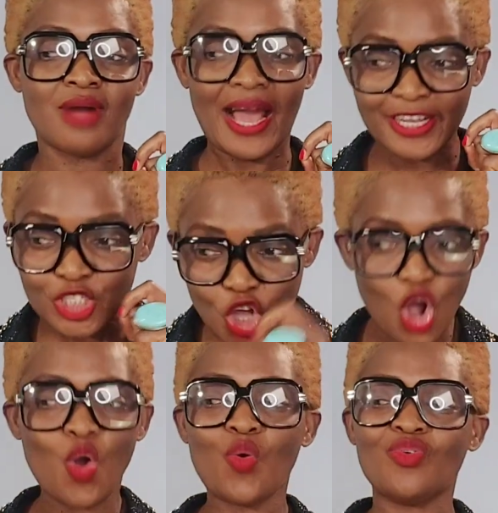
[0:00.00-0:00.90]
I
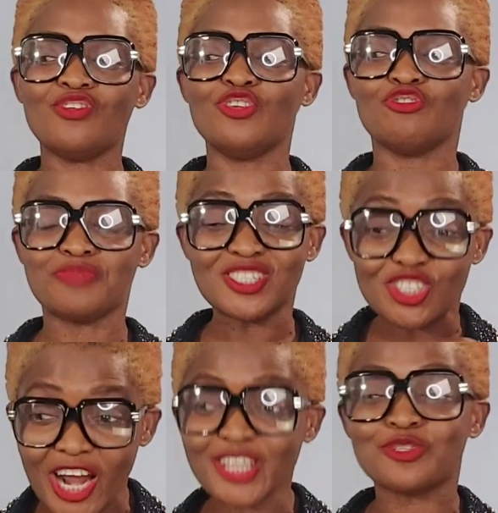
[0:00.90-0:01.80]
know you've been
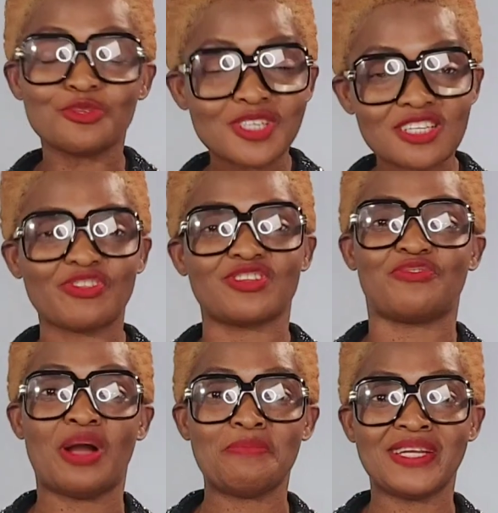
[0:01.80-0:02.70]
trying to do this for the
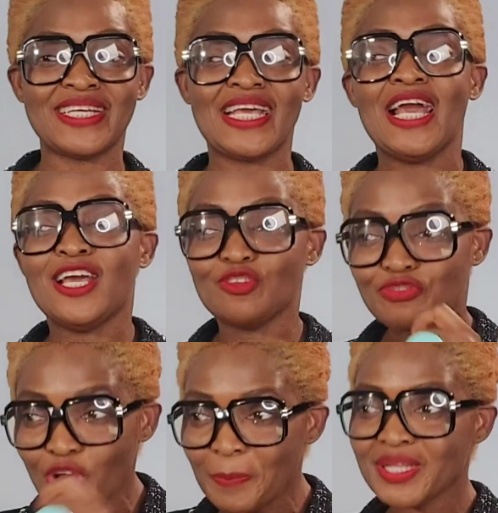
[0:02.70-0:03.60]
family, you've
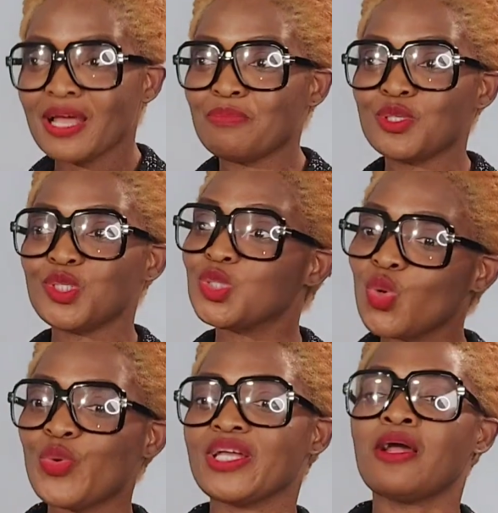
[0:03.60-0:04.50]
not been able to
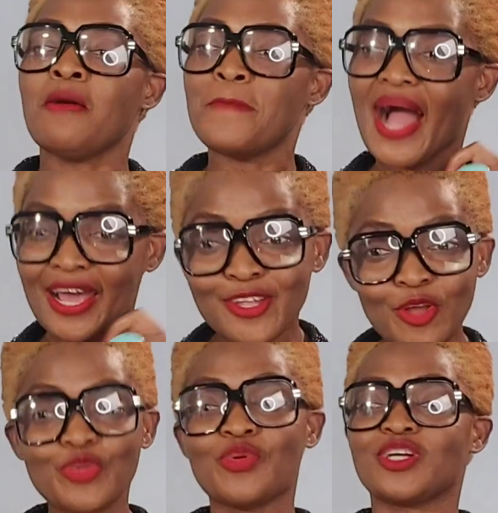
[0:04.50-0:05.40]
do it, but I
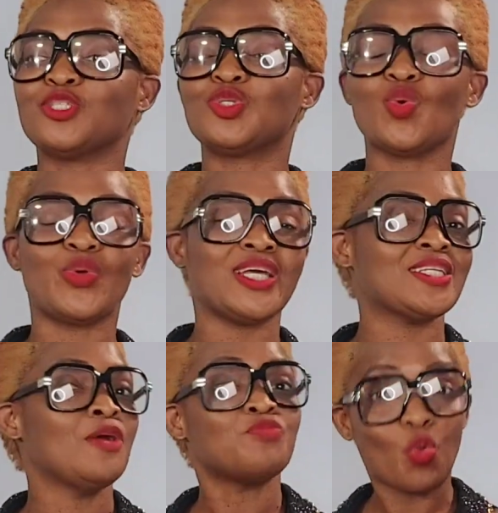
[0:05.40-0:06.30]
know you can do
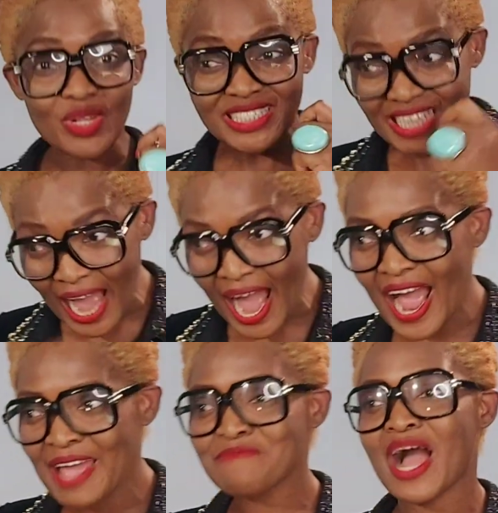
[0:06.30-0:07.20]
it. With
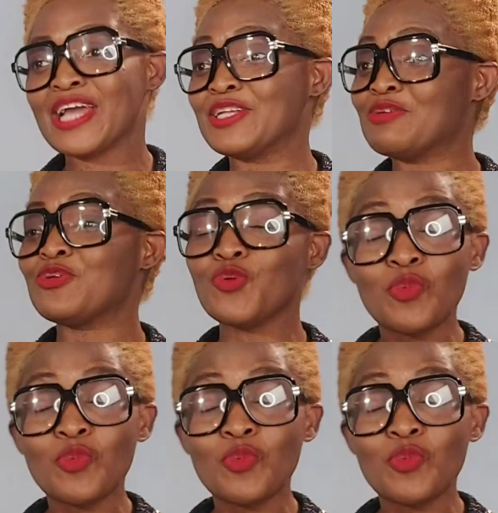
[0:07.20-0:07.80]
time, I know you